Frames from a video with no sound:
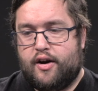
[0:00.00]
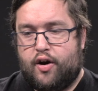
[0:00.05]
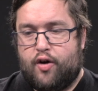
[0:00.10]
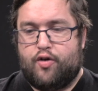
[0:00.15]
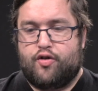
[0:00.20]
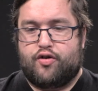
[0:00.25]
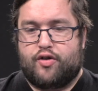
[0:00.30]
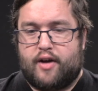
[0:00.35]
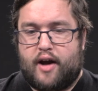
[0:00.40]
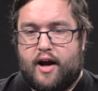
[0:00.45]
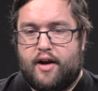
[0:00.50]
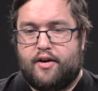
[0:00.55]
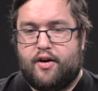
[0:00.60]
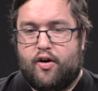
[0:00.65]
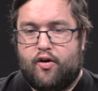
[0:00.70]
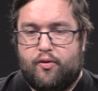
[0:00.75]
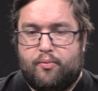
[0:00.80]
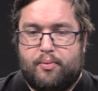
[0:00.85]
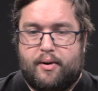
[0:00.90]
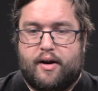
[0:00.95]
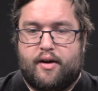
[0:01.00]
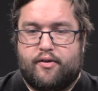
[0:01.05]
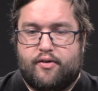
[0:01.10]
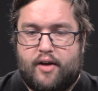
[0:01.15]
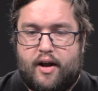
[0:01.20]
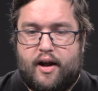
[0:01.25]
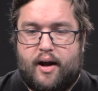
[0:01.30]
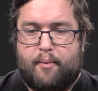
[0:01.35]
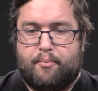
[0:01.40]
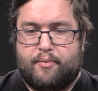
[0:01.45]
usually I don't, because
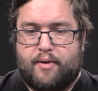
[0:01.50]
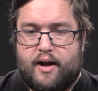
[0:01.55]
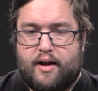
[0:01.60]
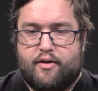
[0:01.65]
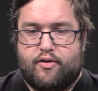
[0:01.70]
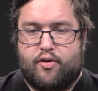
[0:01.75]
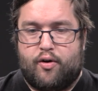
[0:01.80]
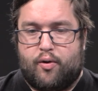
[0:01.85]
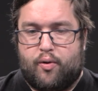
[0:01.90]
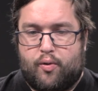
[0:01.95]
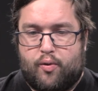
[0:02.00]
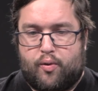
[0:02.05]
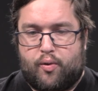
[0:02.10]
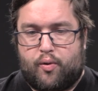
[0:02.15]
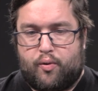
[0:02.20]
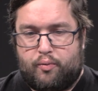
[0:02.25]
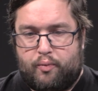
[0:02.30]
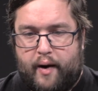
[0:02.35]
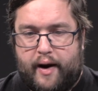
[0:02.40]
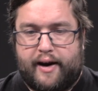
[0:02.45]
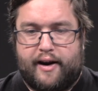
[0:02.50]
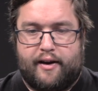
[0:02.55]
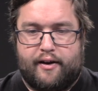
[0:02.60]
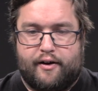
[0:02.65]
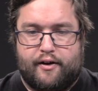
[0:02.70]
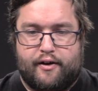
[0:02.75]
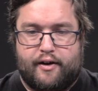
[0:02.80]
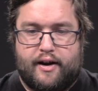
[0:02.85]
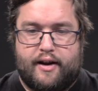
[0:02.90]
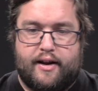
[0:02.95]
they update so
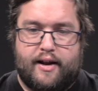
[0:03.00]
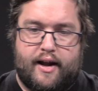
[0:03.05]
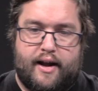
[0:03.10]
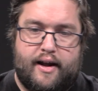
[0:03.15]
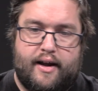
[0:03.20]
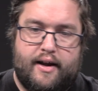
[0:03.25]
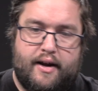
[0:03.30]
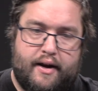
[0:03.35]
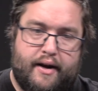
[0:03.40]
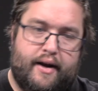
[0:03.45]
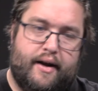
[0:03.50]
regularly that